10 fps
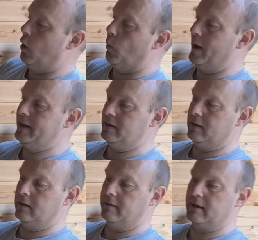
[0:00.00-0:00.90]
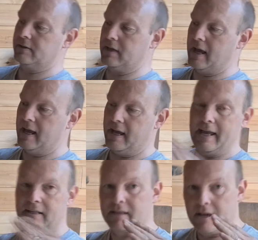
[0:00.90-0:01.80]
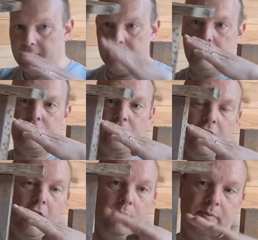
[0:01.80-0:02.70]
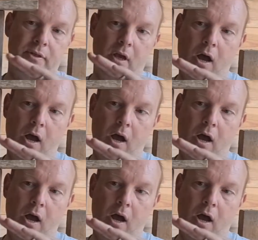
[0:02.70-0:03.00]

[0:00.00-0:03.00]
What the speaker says: when that's there, it slopes